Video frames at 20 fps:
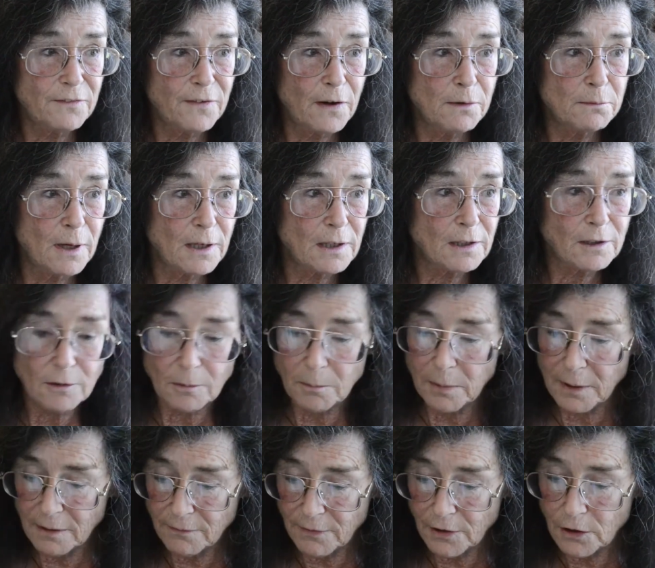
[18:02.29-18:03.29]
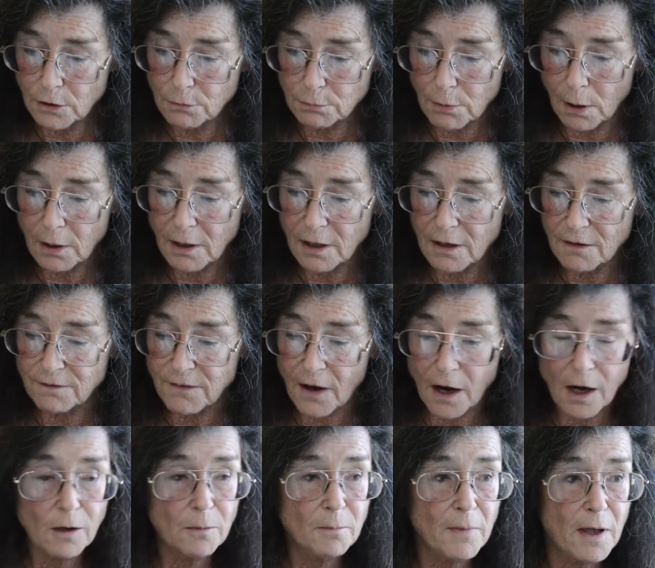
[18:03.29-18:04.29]
if I read a little bit of it? You wrote an
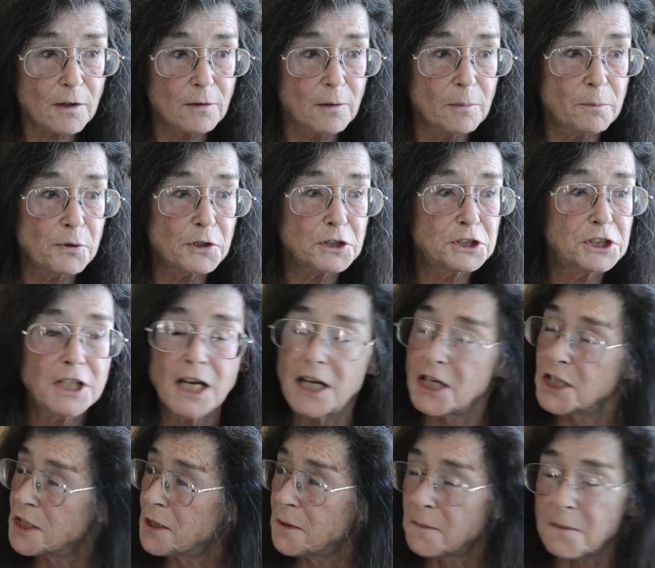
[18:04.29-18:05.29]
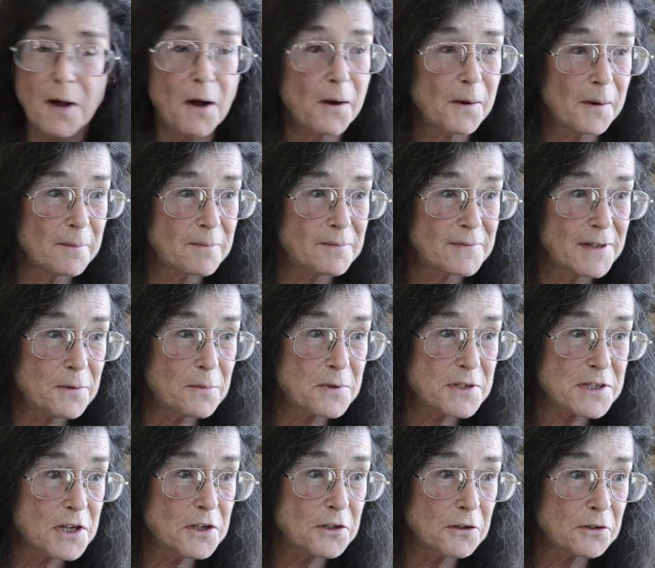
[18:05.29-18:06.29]
environmental appreciation poem. It
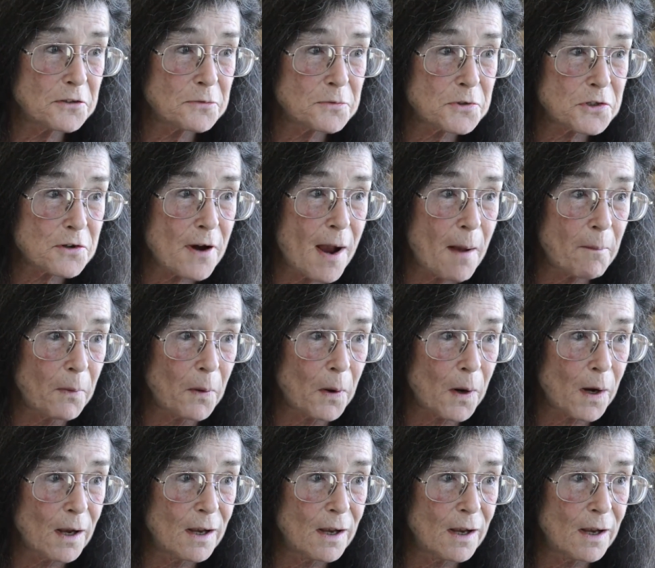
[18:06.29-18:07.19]
was in your scrapbook.